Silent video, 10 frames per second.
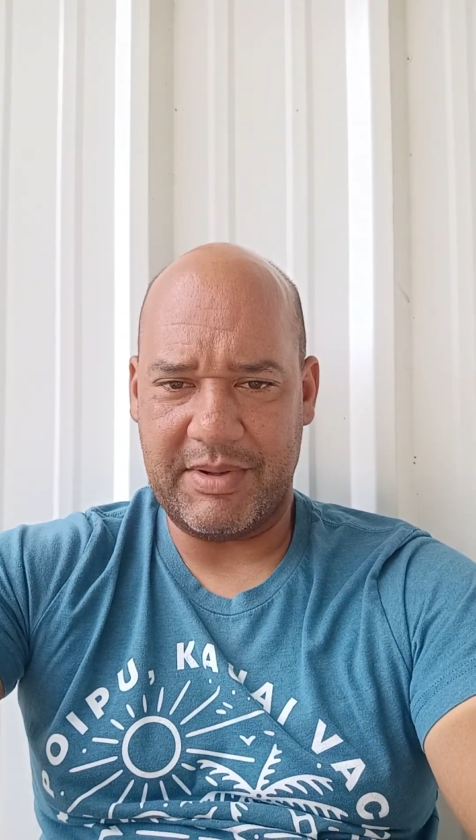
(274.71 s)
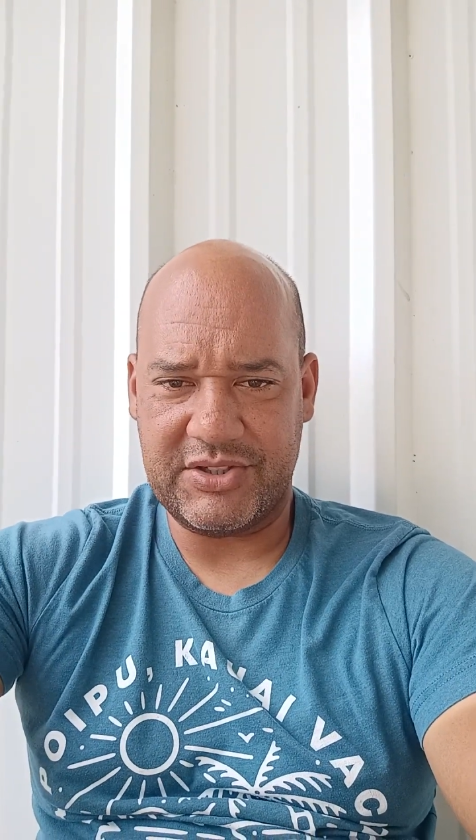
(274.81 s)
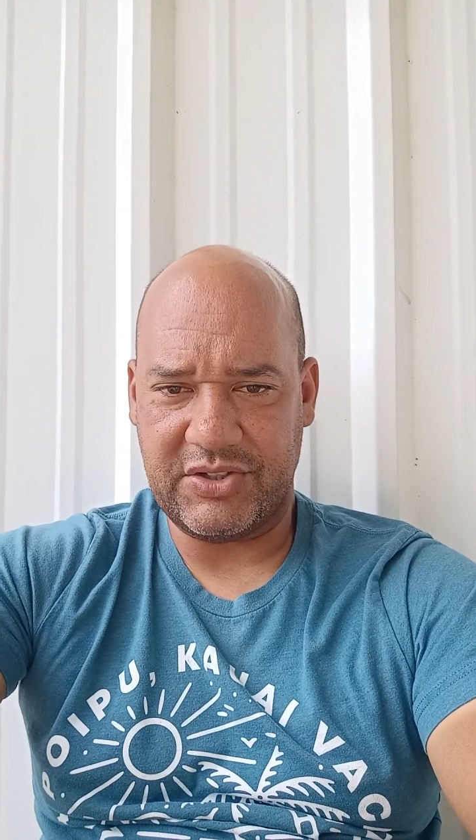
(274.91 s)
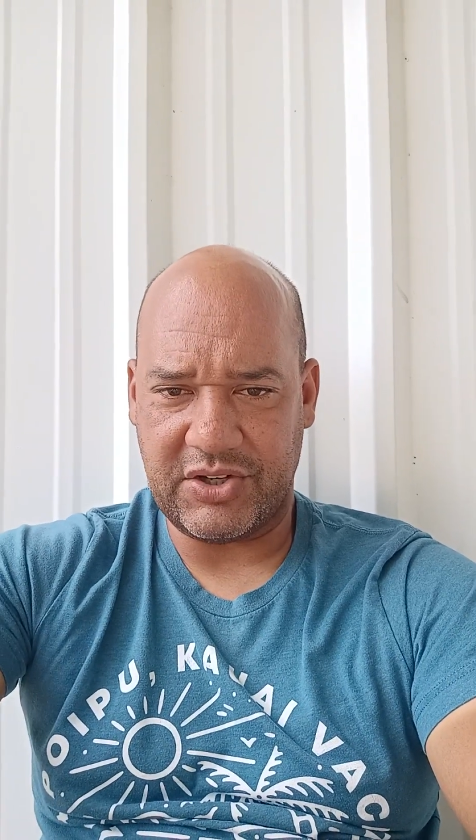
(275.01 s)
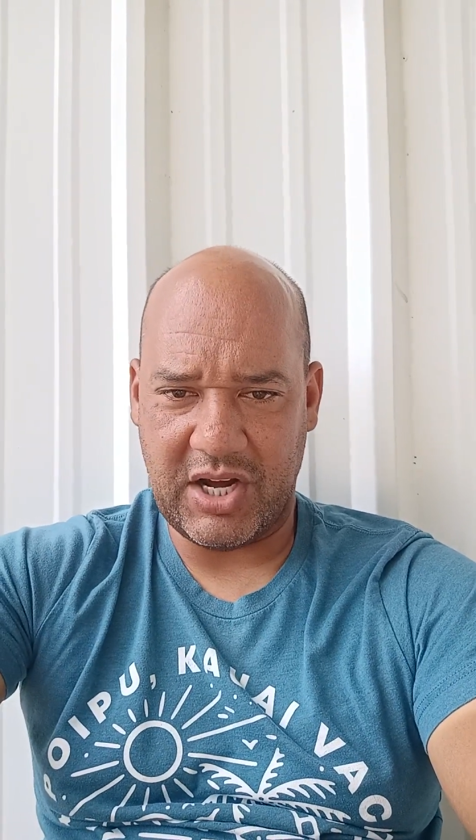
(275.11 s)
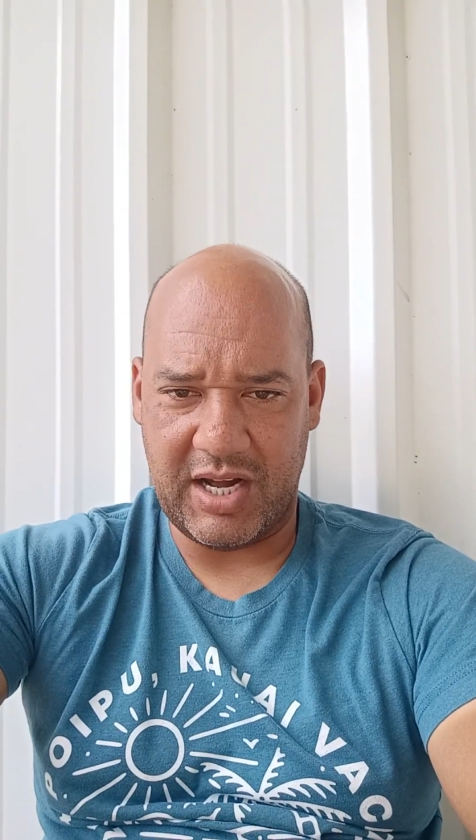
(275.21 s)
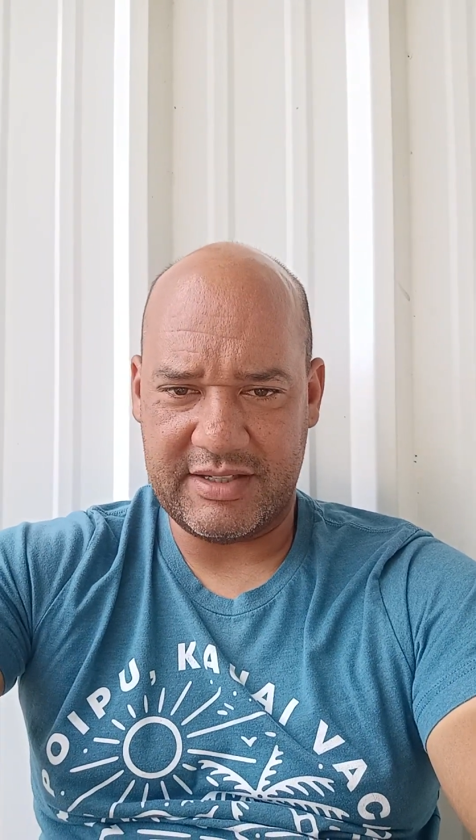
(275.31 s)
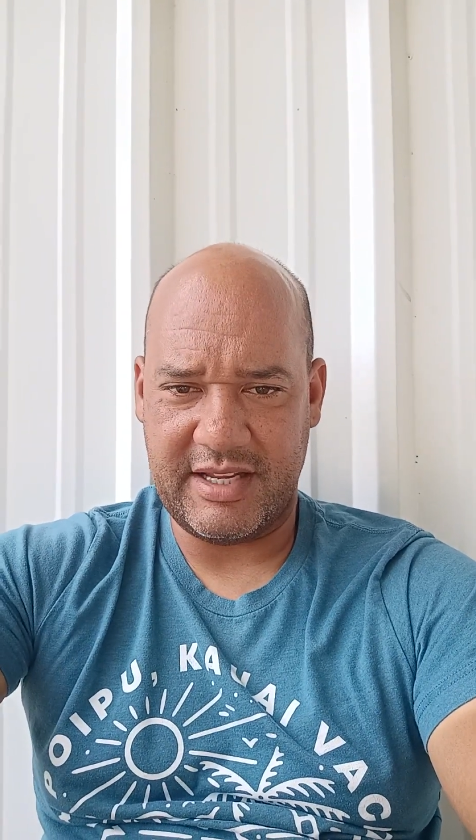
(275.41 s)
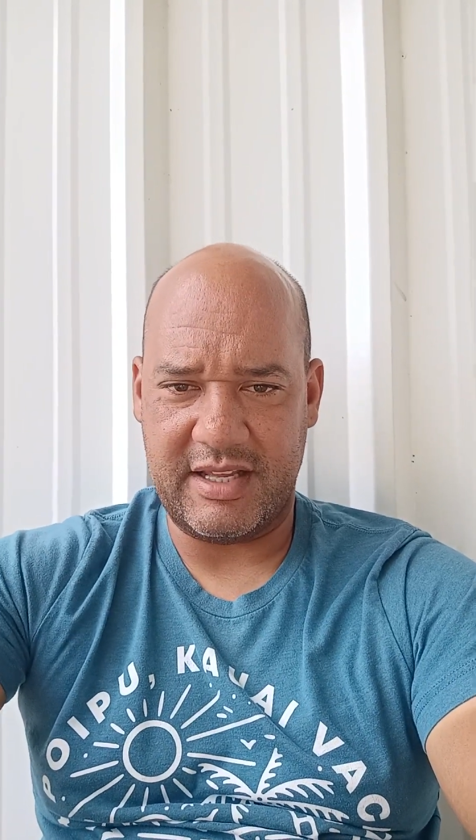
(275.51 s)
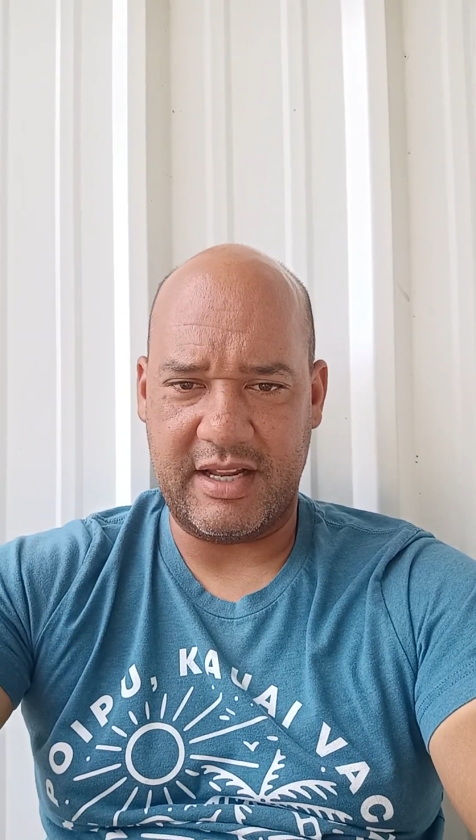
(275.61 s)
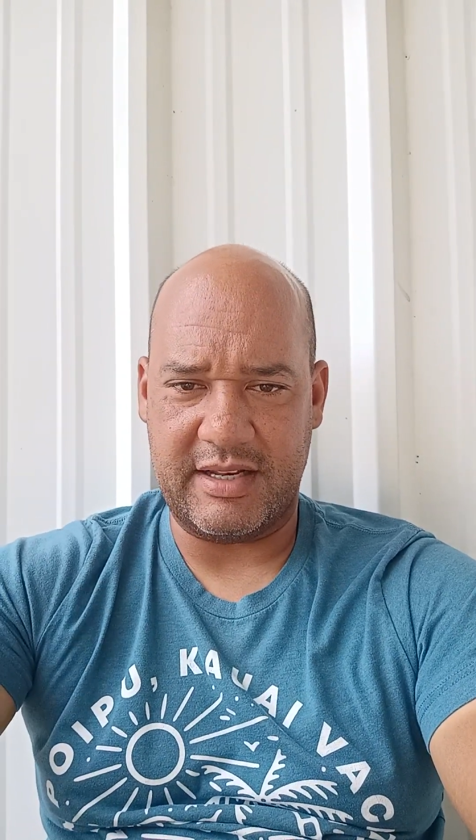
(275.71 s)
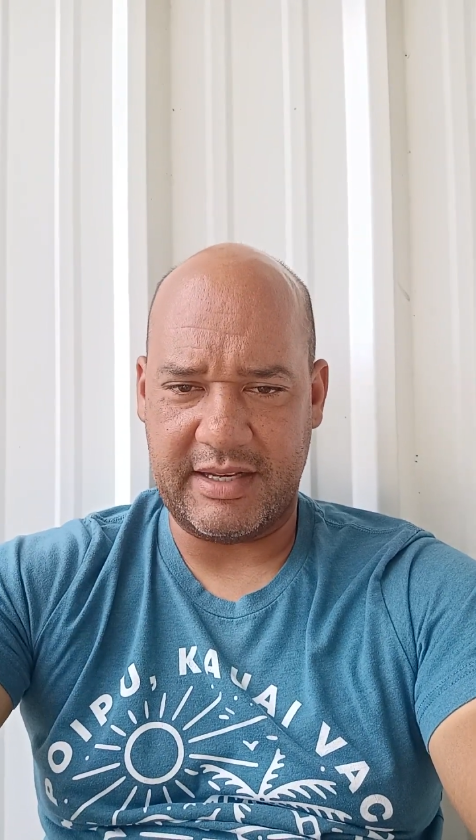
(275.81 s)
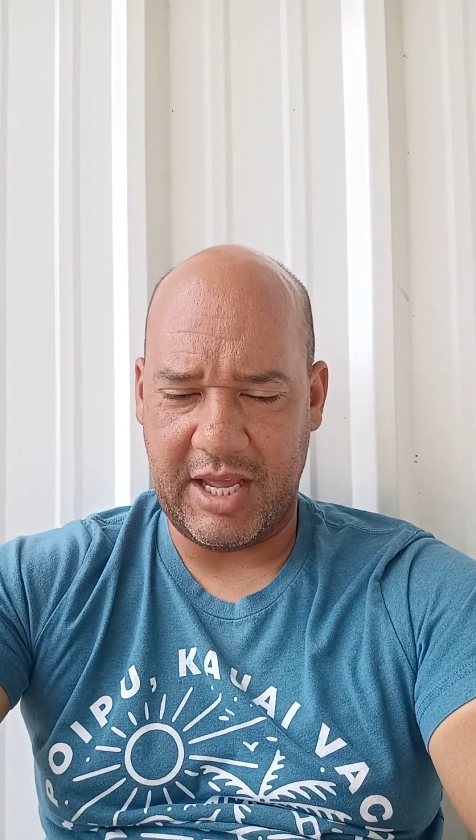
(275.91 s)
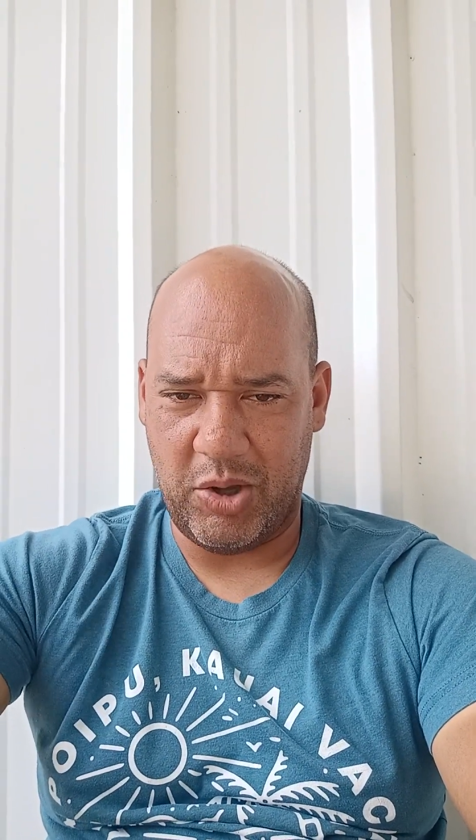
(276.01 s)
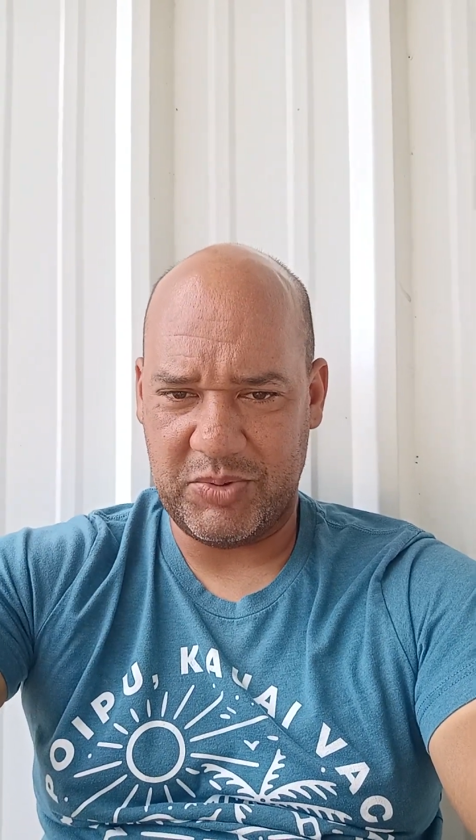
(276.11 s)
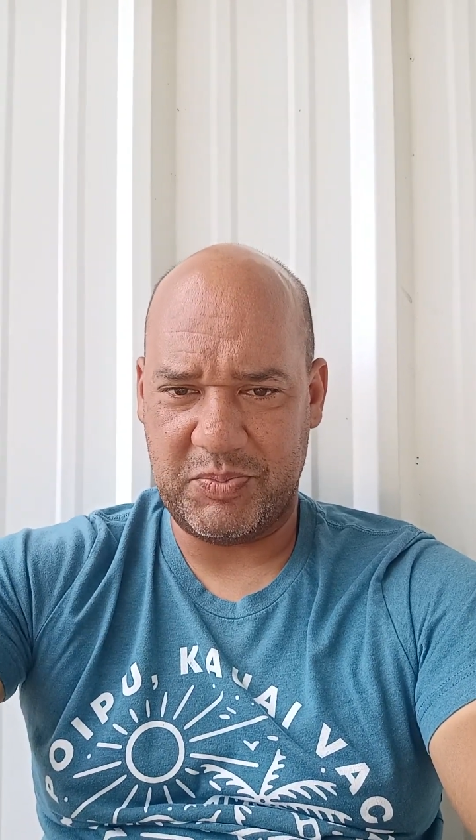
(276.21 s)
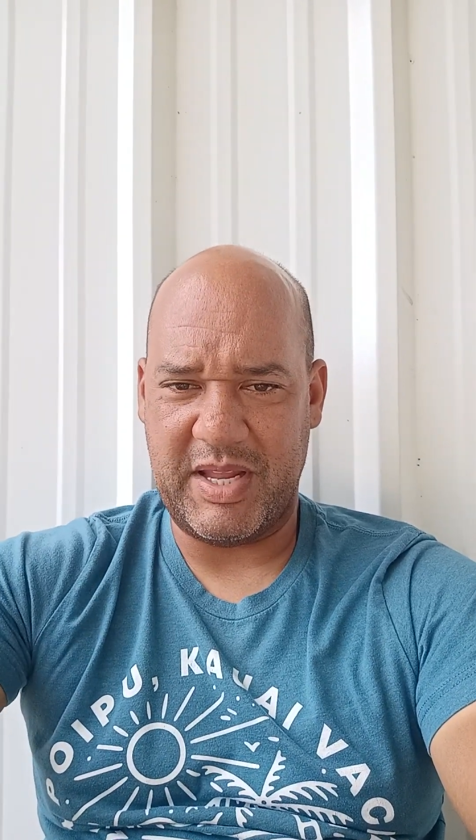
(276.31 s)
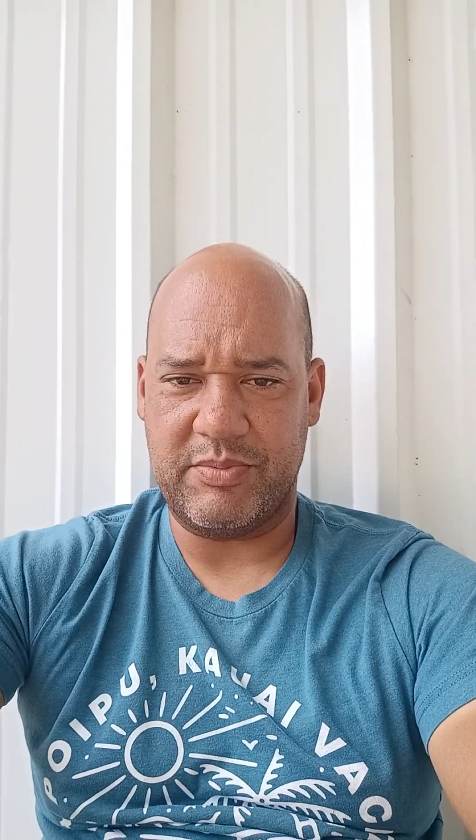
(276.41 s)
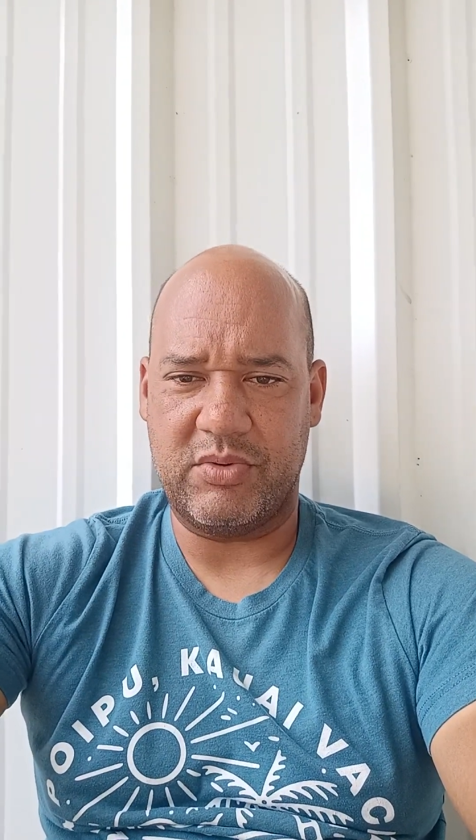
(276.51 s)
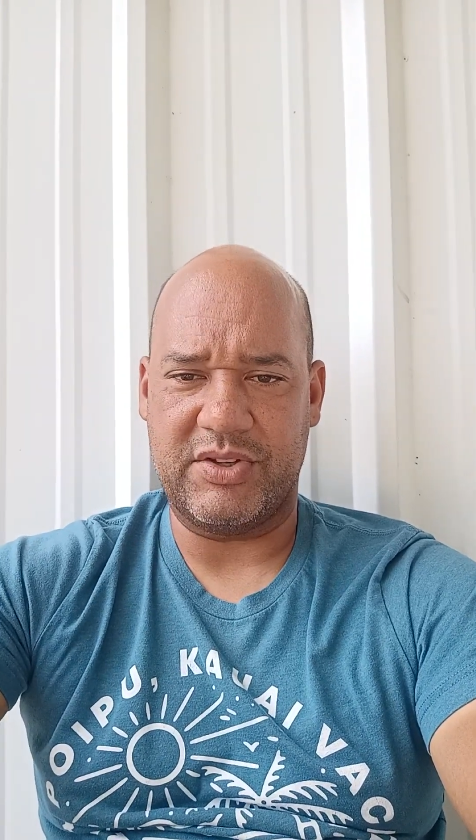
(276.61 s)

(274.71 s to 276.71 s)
It's good content, it helps people,